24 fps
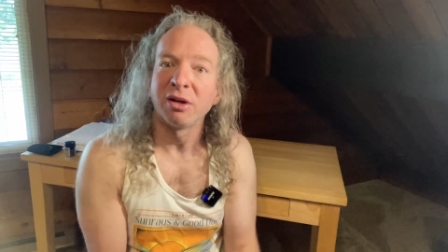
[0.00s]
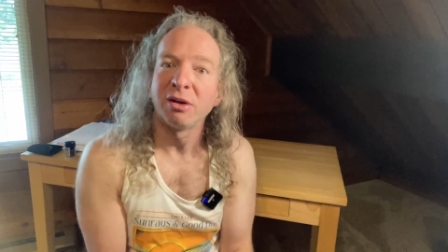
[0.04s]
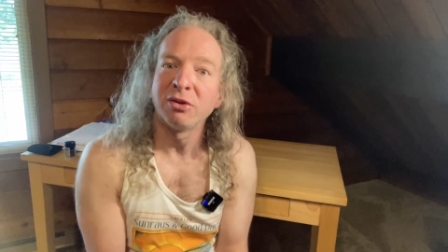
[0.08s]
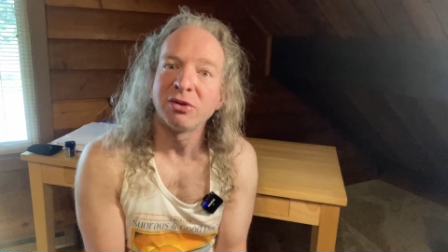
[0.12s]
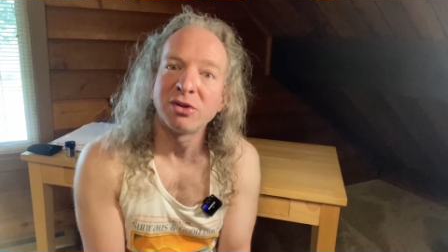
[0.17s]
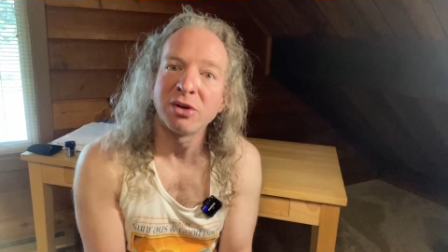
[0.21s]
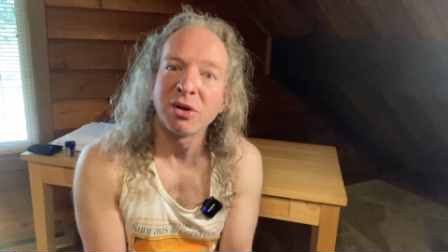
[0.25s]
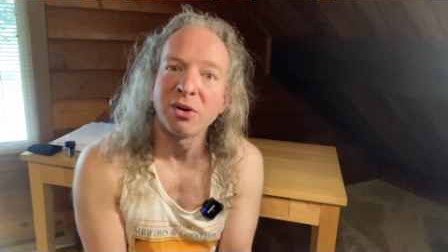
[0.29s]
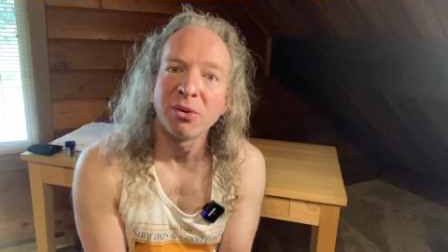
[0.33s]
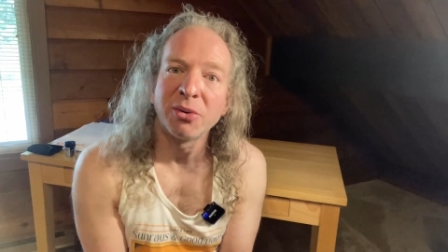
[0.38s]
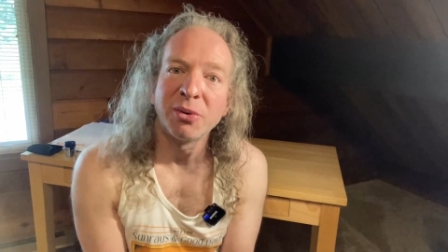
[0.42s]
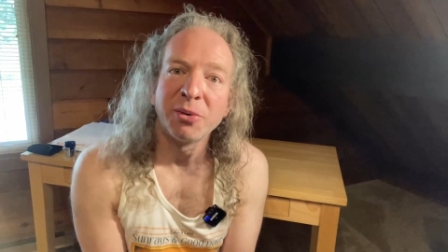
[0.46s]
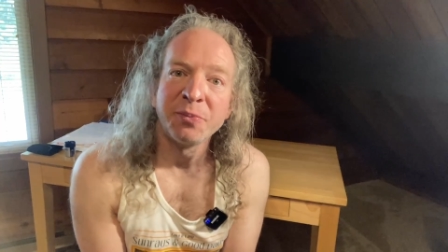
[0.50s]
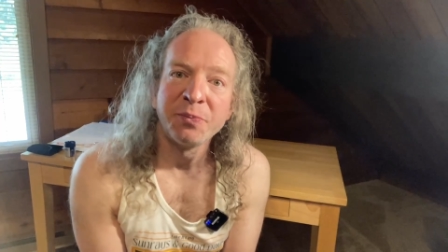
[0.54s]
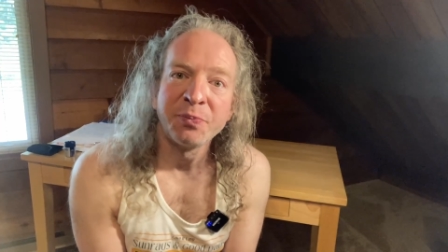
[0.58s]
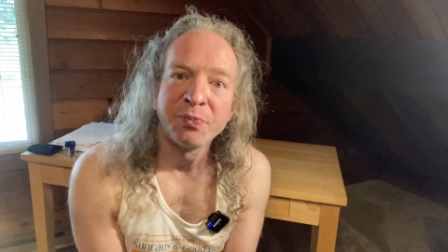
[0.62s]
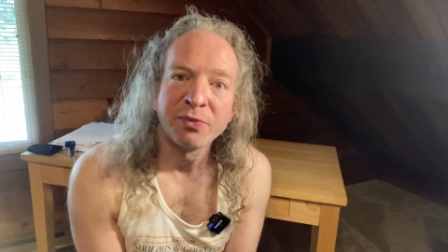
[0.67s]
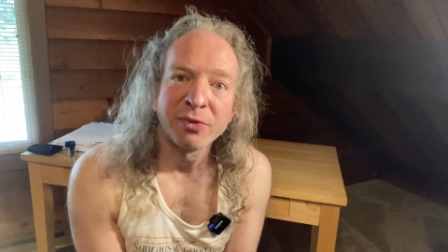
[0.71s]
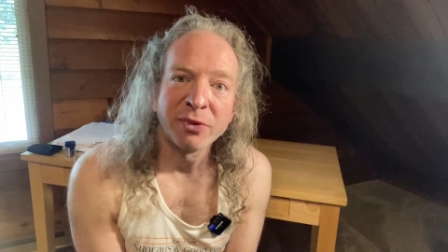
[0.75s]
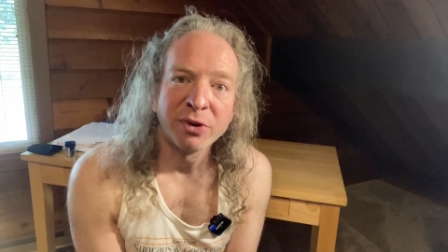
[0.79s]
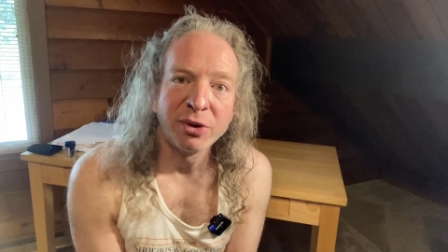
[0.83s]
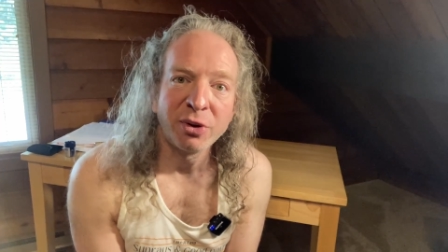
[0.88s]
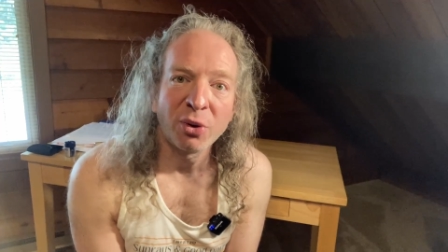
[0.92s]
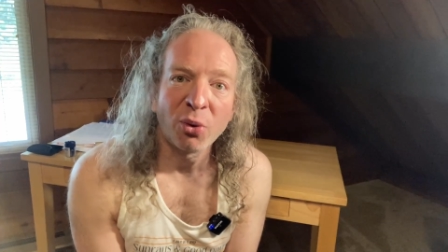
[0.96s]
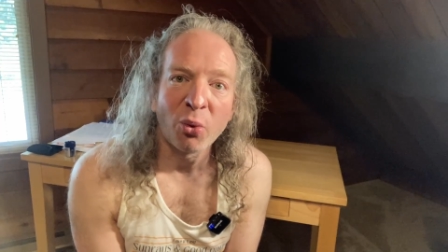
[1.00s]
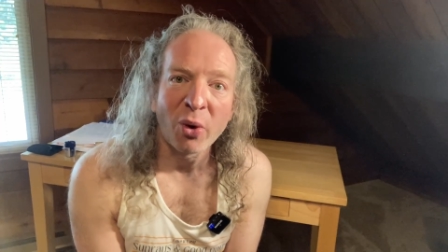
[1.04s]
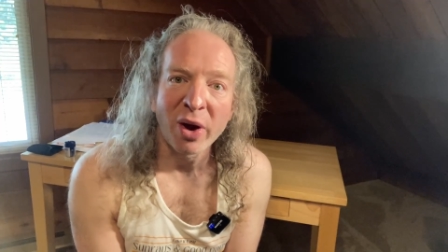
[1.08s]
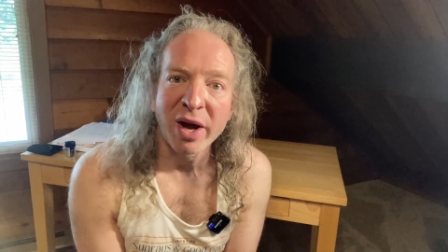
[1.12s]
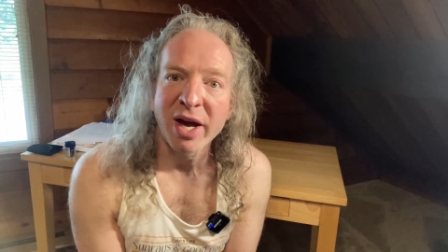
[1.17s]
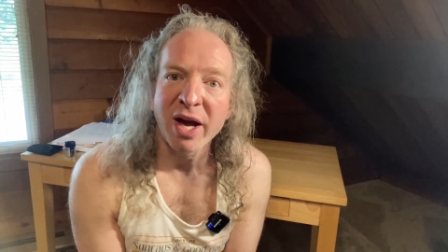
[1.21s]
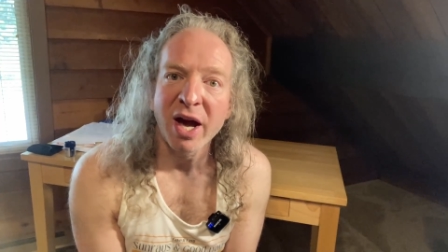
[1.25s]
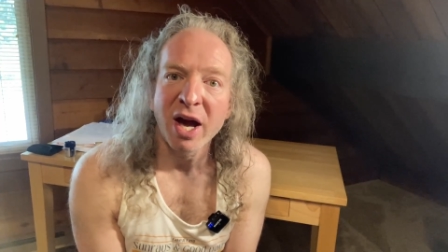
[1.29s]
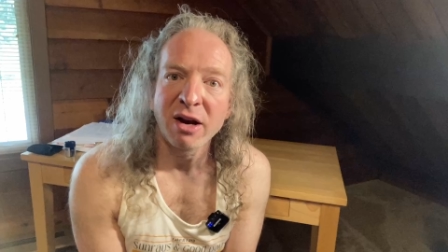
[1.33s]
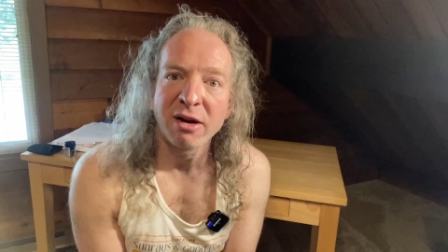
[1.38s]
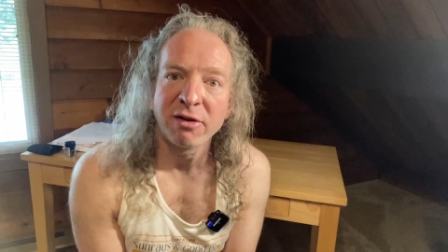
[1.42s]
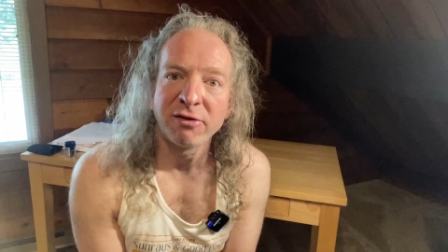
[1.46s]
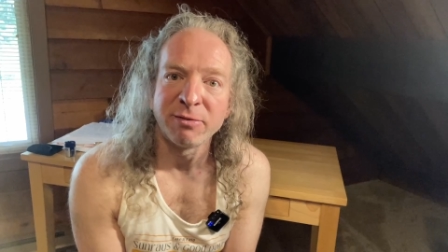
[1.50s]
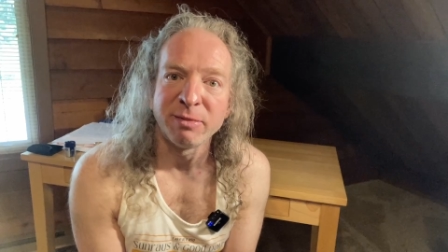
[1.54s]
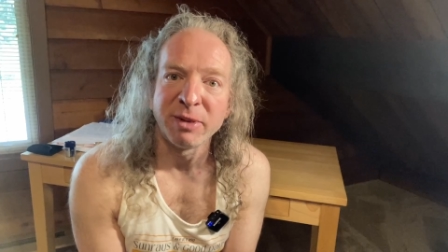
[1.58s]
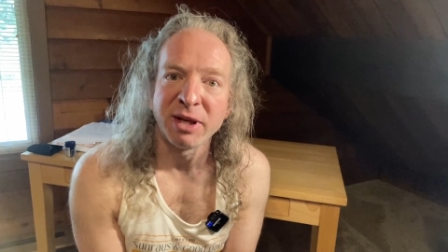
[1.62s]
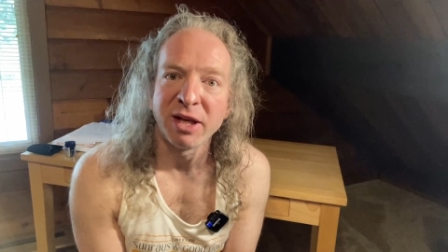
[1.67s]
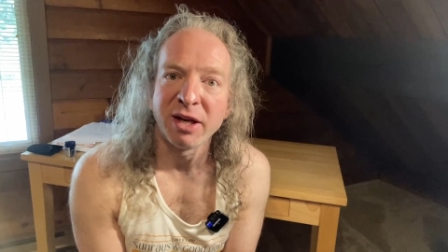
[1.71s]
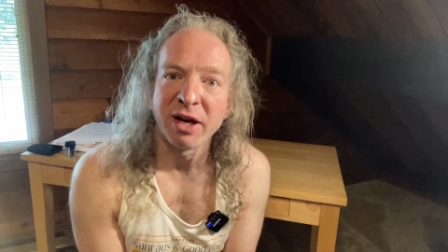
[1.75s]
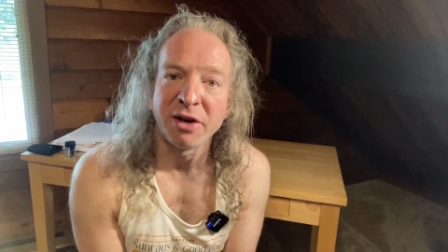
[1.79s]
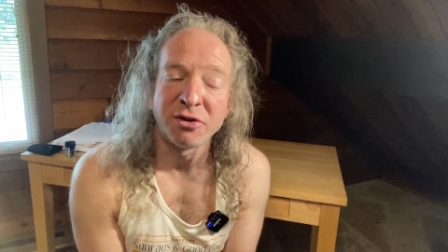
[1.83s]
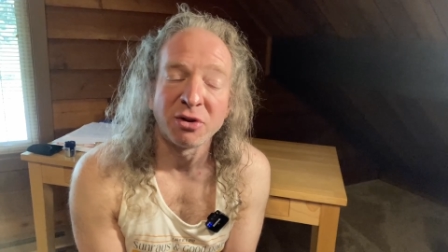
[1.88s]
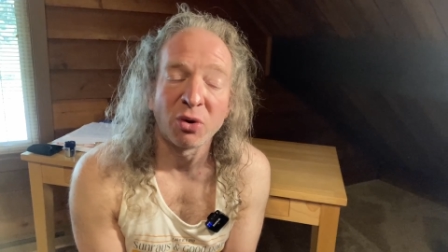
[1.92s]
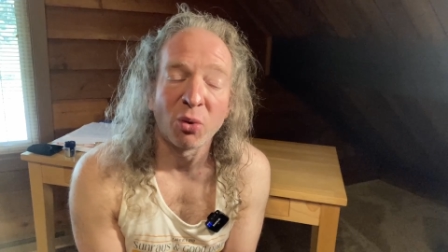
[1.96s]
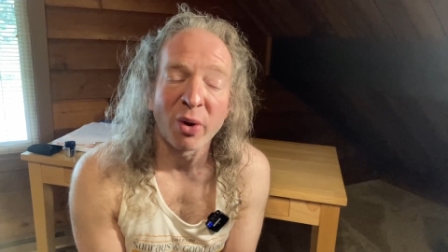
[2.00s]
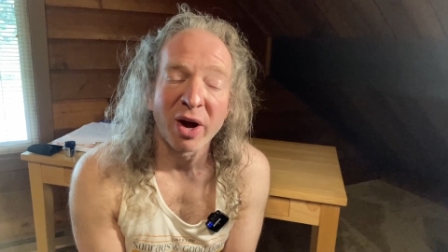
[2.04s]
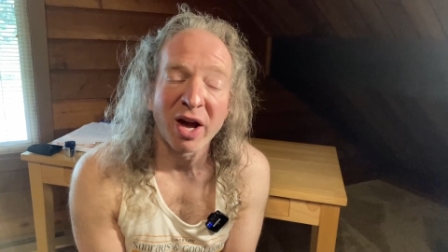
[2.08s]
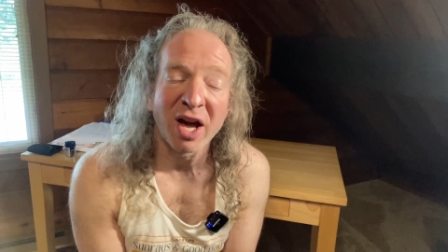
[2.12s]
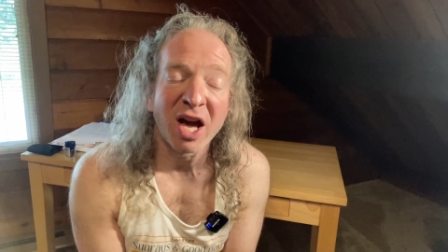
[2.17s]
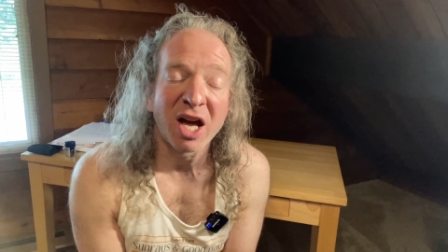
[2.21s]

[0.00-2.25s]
So you're way ahead of me and you're way